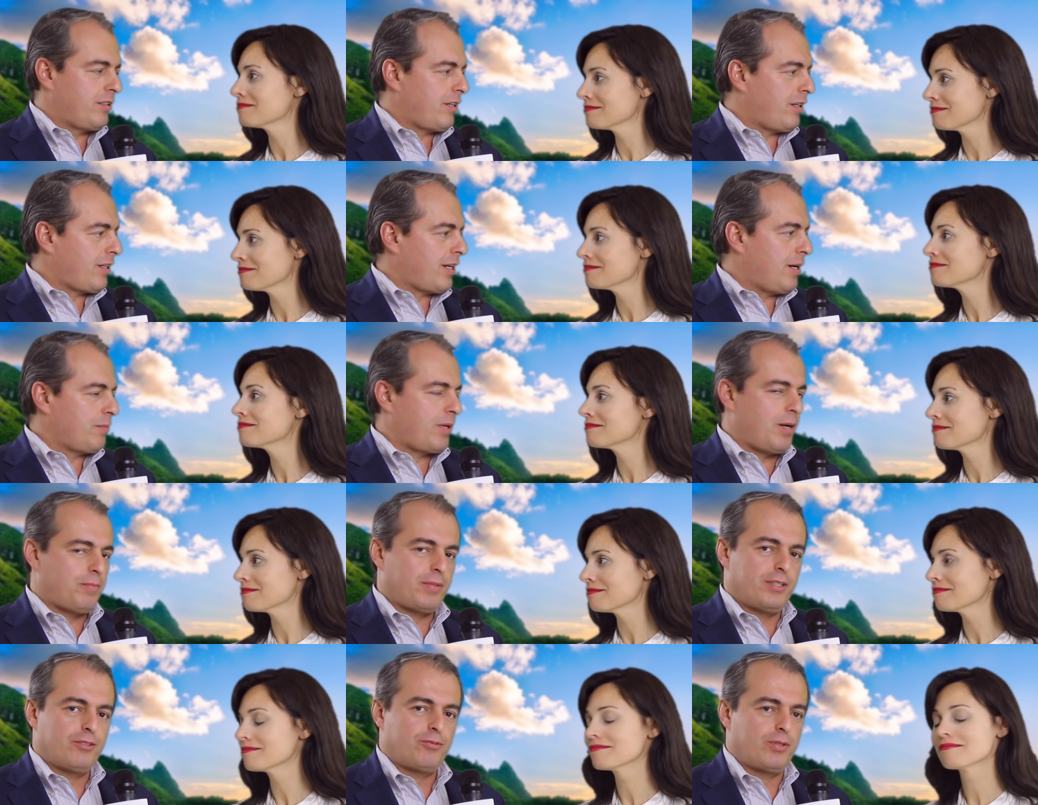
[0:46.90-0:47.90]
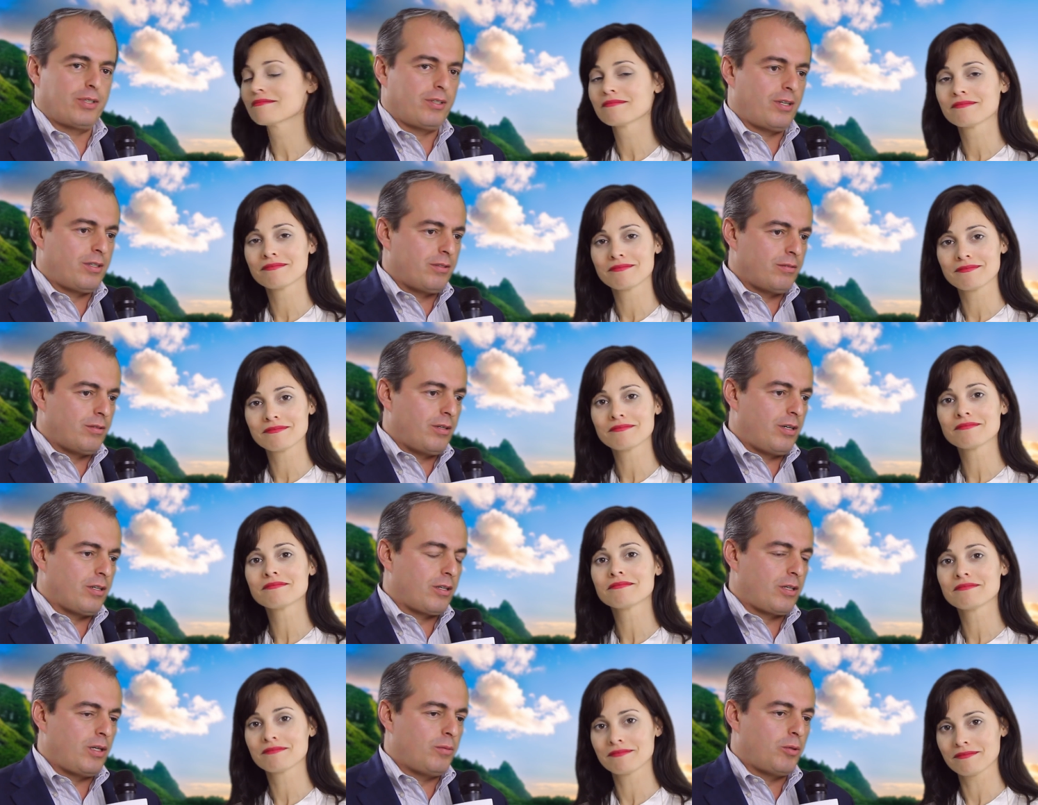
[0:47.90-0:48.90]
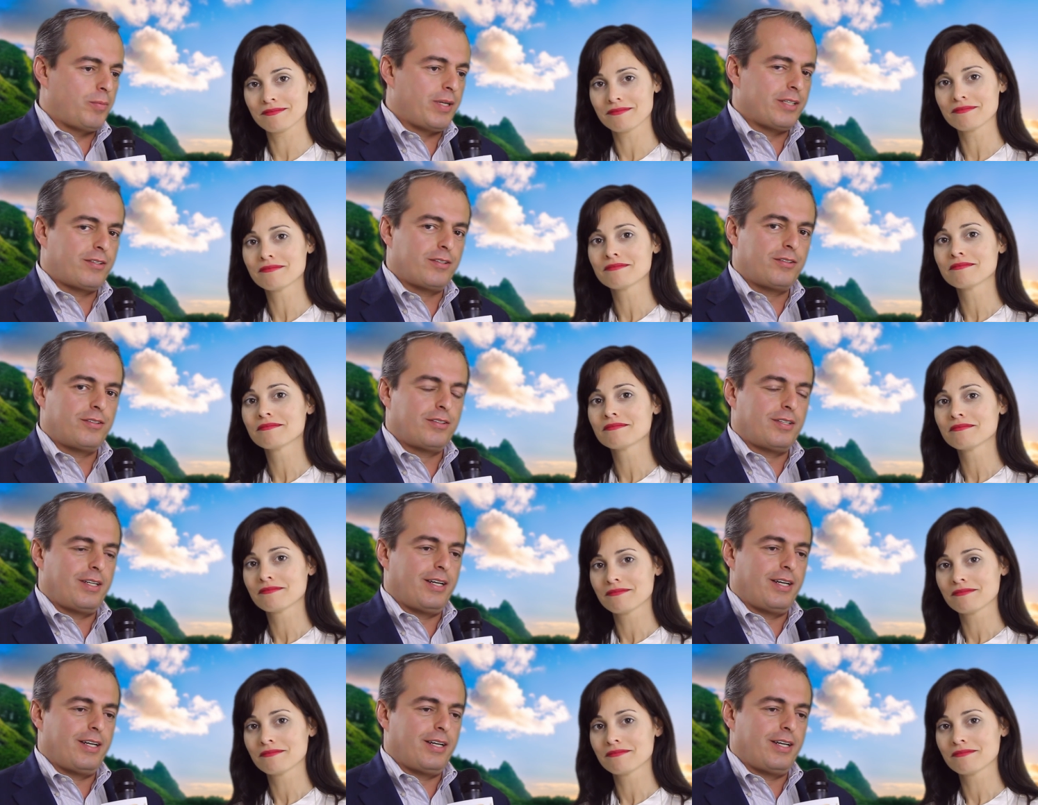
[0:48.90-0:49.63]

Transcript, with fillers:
Speaker 1: and telecom companies really on, on a global basis.